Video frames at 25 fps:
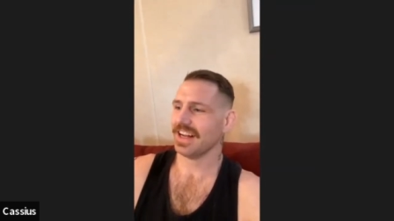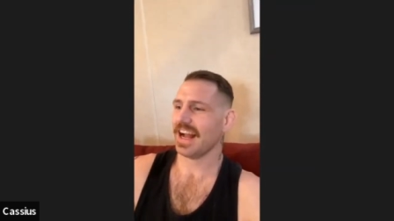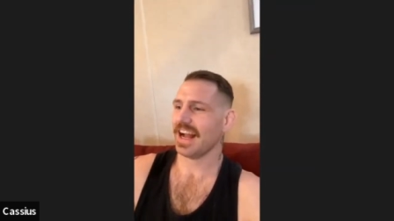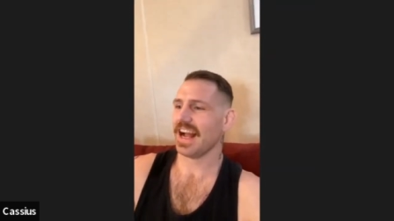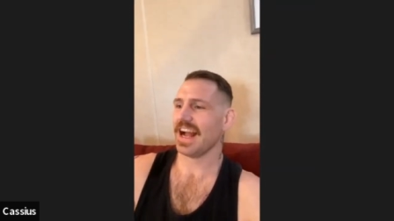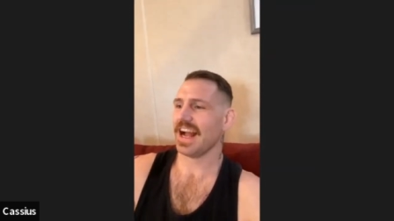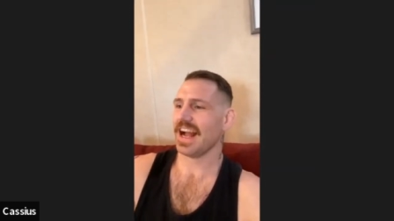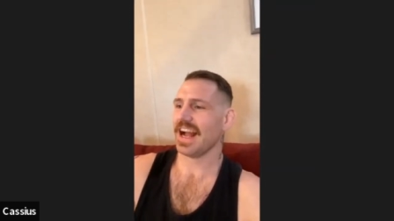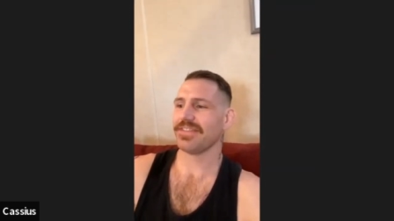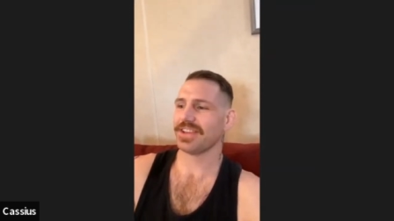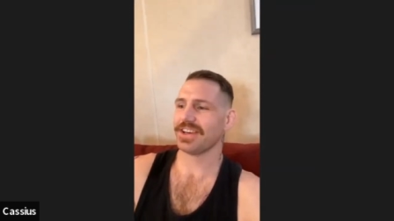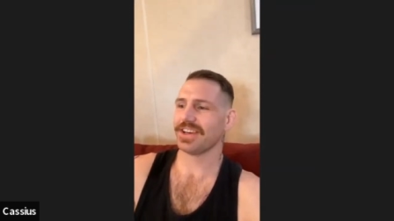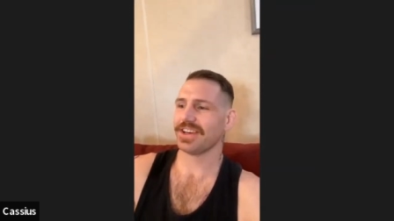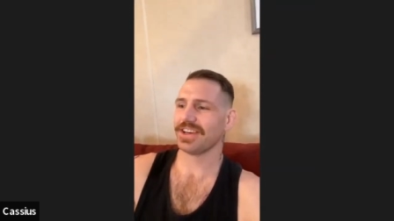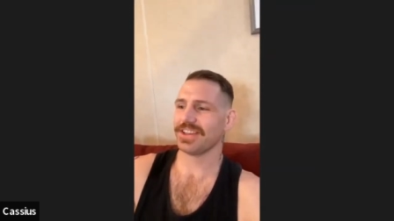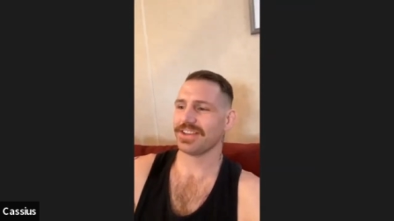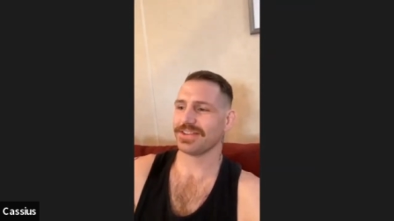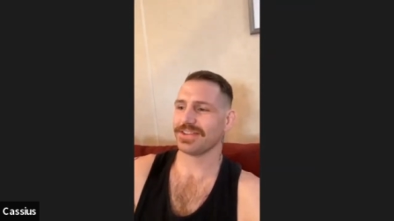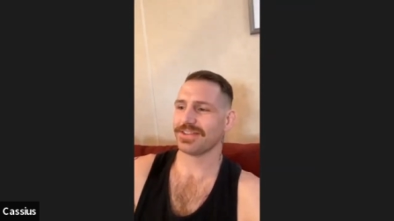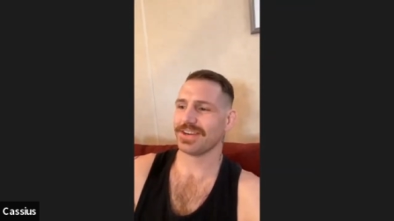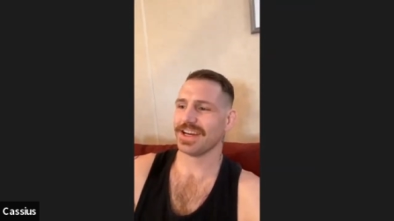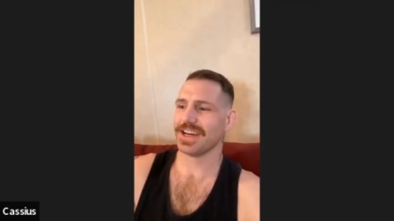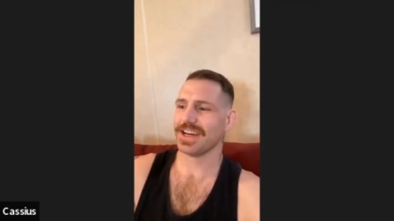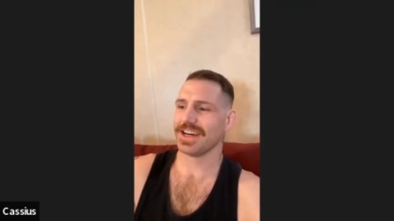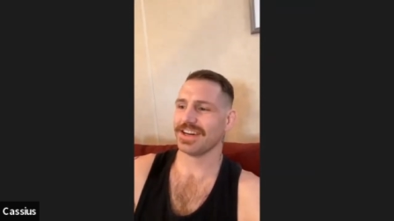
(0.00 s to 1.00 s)
half the
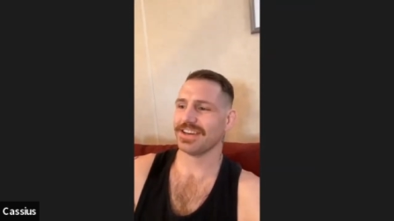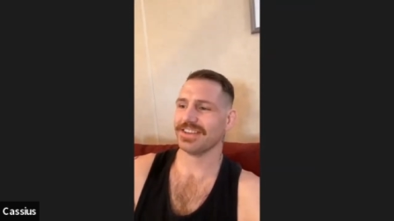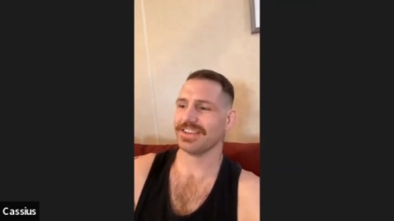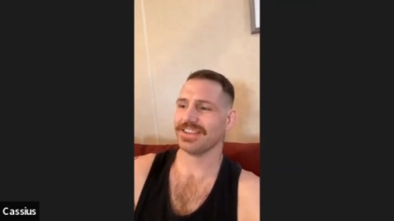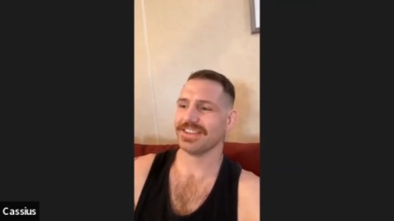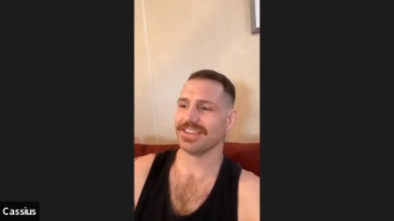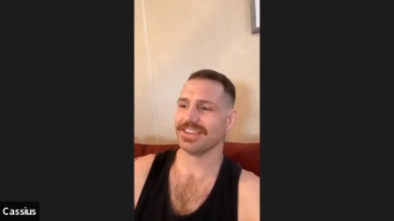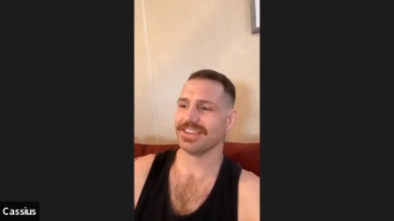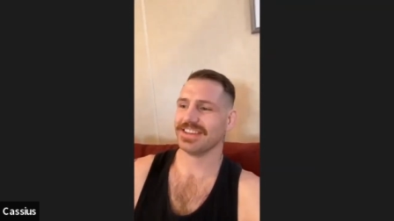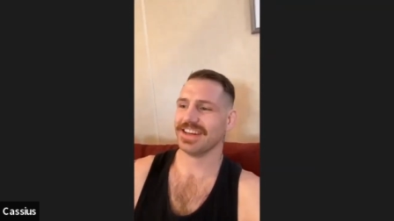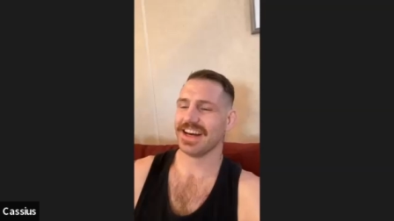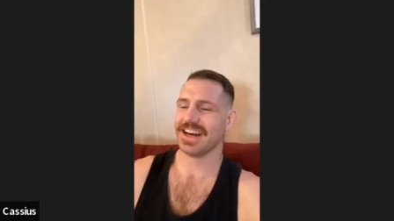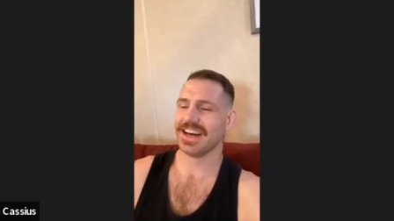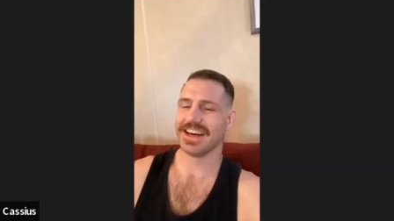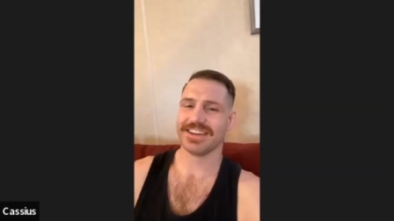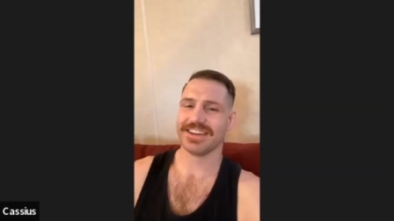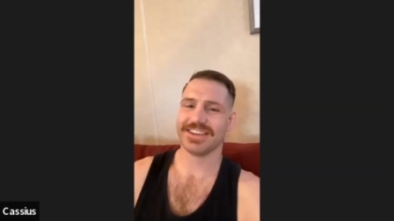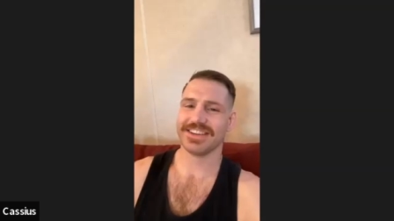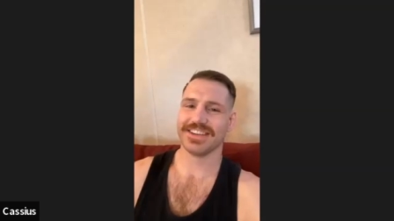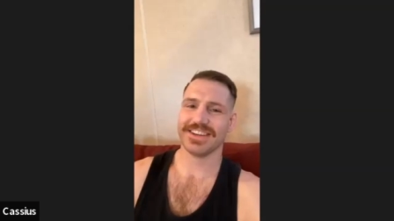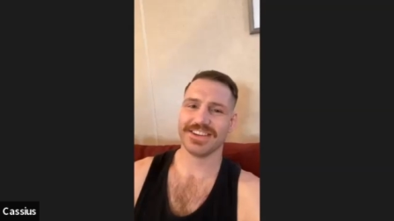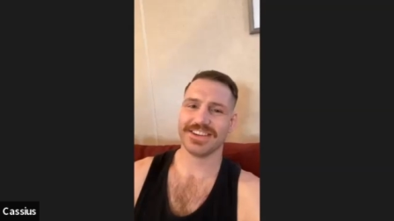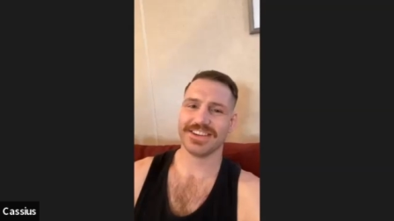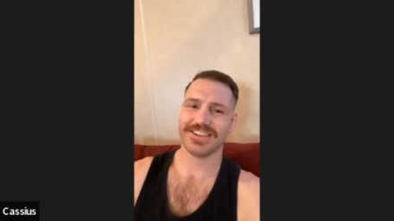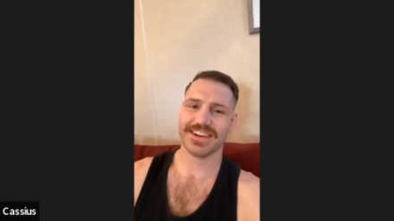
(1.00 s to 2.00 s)
other round. I
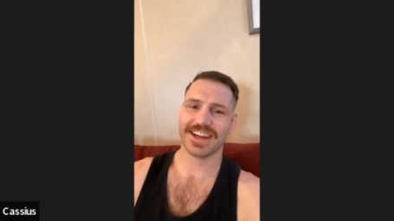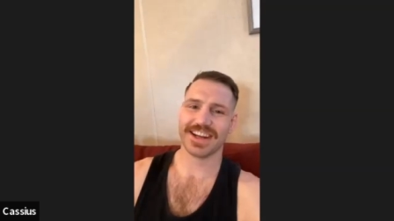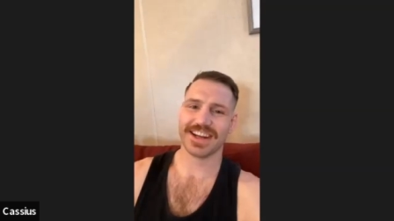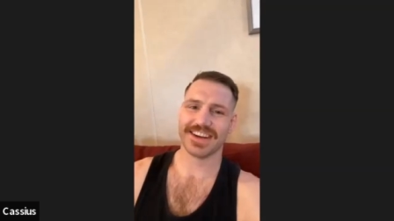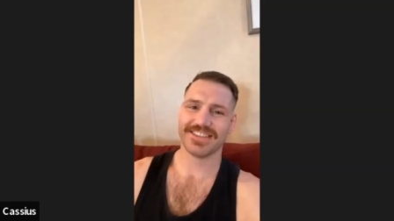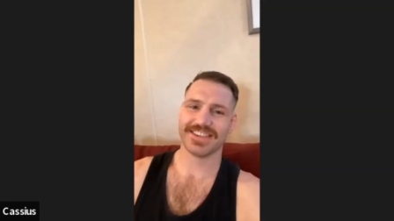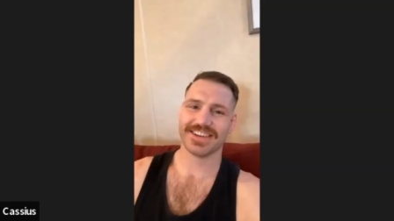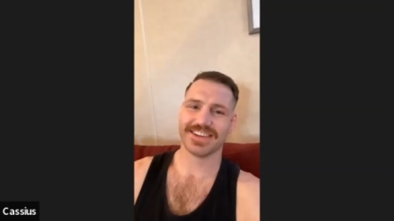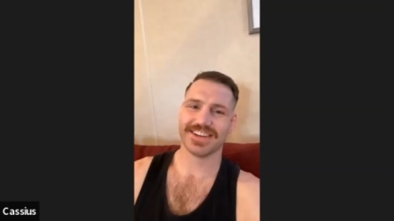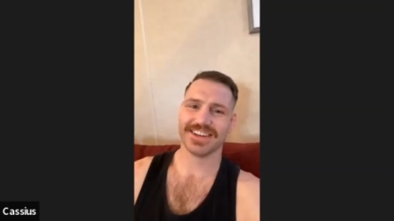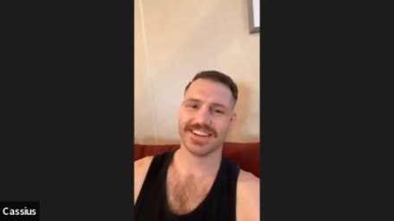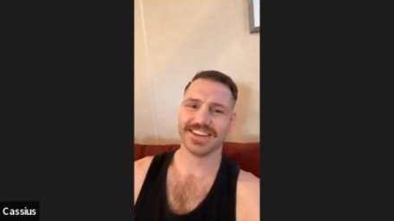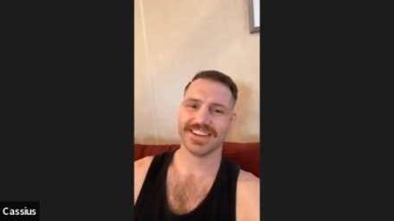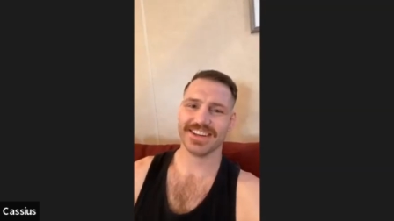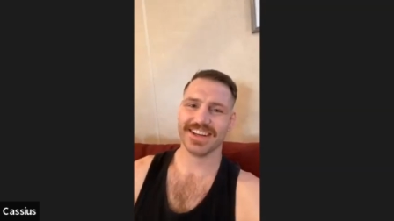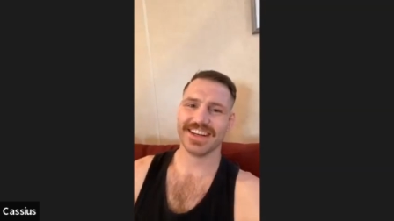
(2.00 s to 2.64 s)
don't know, whatever.